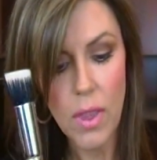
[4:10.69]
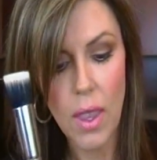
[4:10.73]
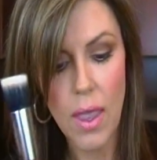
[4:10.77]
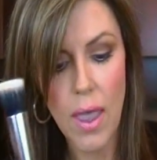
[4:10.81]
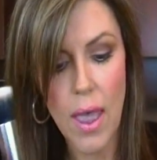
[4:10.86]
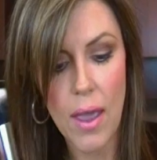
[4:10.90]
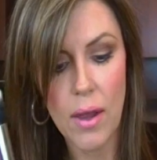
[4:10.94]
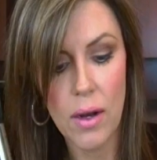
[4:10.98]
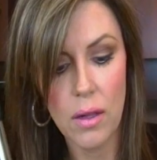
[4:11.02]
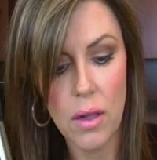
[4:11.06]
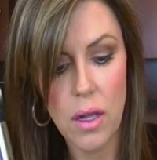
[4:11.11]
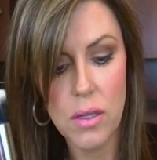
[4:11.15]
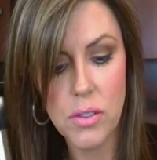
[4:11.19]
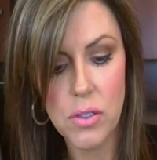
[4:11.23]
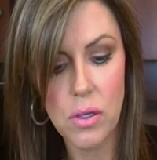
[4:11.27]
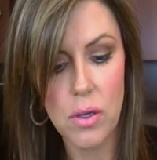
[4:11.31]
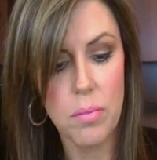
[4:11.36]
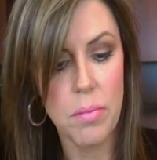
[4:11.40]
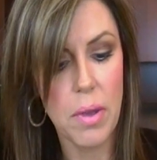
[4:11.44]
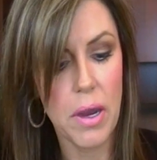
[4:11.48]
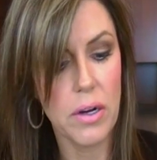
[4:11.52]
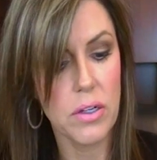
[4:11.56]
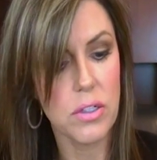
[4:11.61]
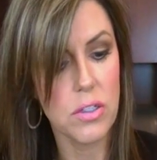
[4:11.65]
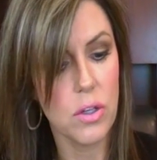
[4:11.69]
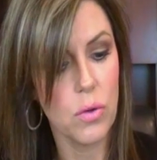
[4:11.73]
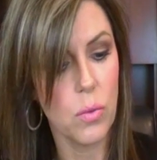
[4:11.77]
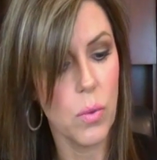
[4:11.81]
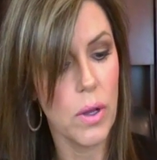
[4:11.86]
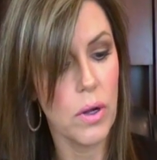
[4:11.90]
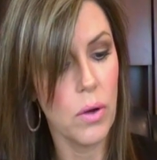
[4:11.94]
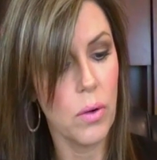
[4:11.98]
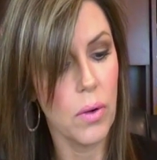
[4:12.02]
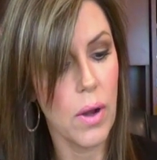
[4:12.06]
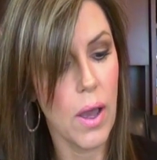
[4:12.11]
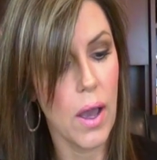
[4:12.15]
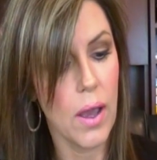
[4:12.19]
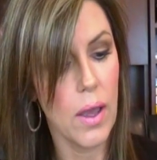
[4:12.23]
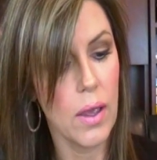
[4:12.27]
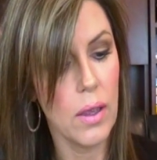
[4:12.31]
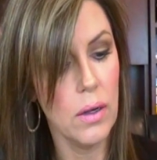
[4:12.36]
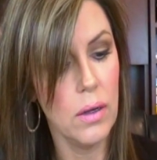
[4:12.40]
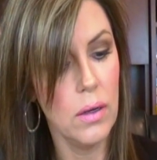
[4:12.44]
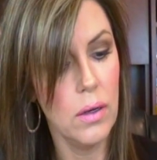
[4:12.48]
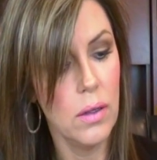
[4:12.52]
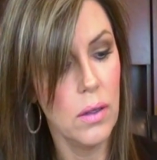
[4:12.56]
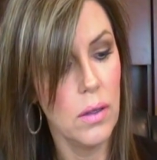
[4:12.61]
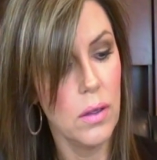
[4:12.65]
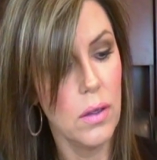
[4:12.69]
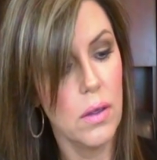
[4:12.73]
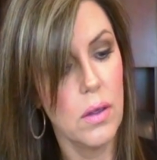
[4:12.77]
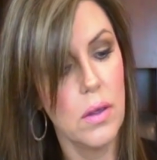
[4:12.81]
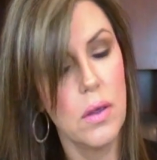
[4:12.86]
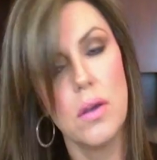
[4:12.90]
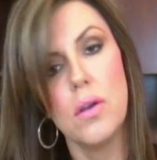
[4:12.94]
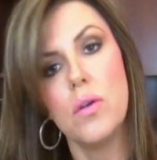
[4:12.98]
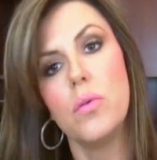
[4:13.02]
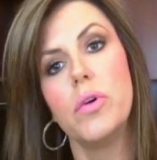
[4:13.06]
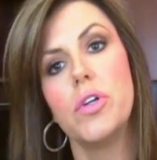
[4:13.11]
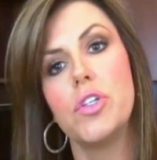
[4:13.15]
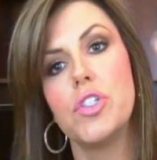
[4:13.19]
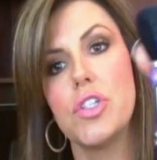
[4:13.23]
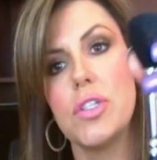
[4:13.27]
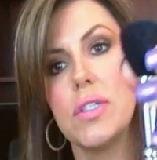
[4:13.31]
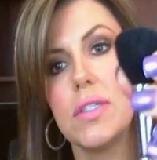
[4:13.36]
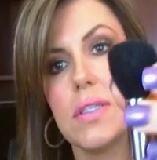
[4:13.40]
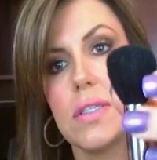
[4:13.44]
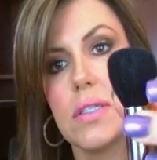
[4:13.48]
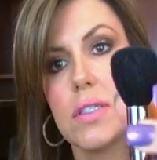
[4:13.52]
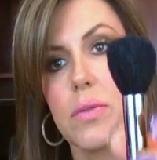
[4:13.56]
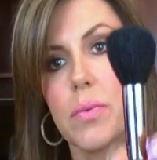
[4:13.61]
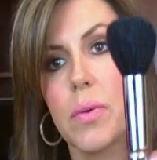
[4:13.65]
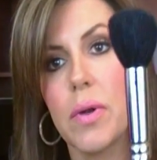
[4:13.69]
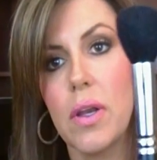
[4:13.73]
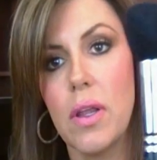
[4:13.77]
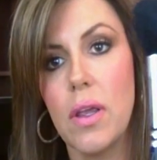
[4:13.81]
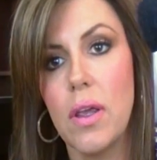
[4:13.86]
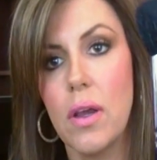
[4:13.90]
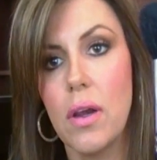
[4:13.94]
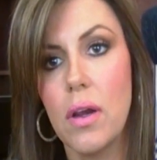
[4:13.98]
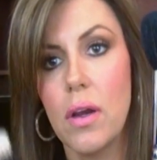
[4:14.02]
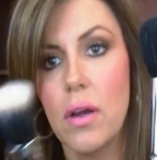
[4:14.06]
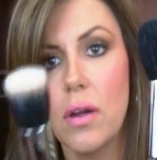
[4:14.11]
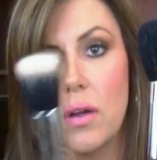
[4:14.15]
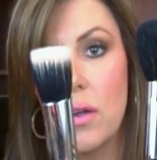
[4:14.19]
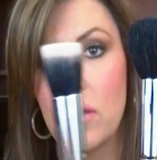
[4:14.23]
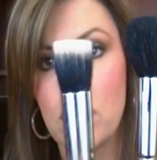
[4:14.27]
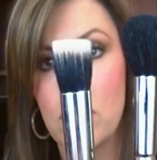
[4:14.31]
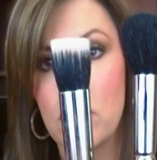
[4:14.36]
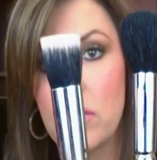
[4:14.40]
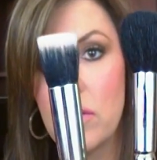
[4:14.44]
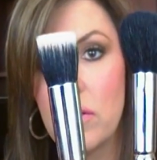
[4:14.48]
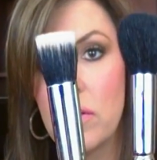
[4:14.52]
And I'll also compare it to the 109, which is this one here,